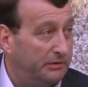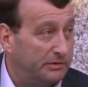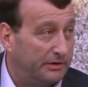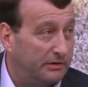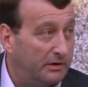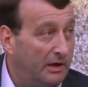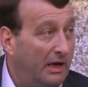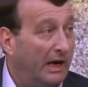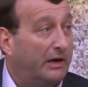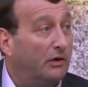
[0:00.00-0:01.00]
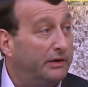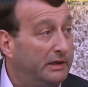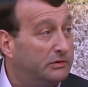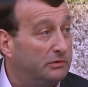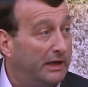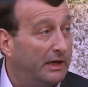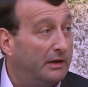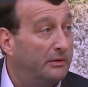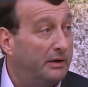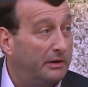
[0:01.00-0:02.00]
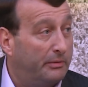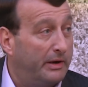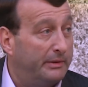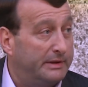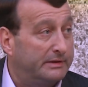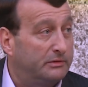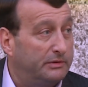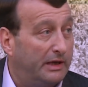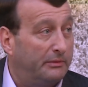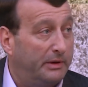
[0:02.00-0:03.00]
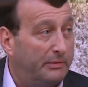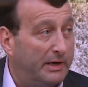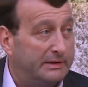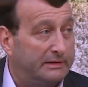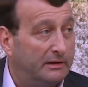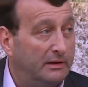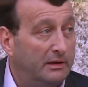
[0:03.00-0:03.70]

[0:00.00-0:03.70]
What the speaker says: user according to their queries, to their requests.